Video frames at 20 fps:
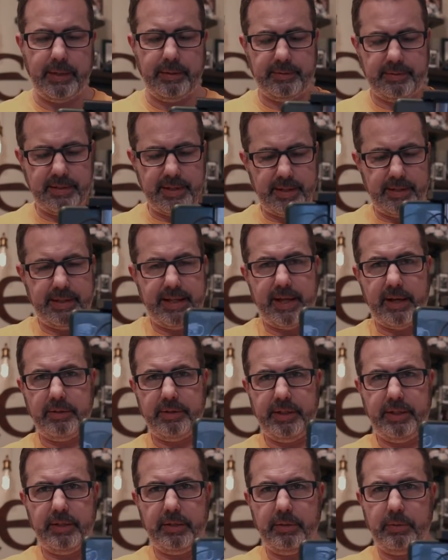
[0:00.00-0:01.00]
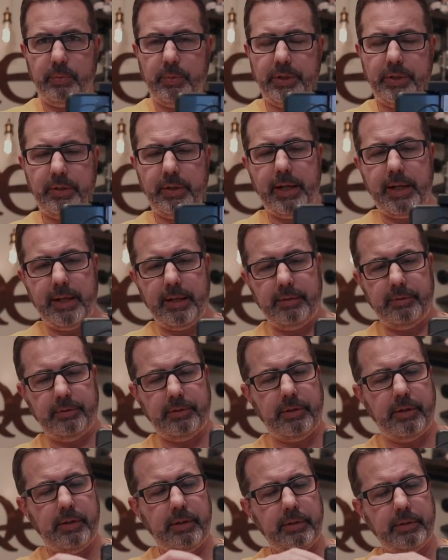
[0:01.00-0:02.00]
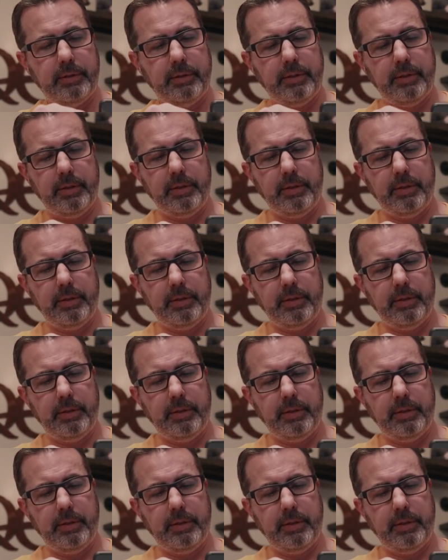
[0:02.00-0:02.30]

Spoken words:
It's not down here where your hands are.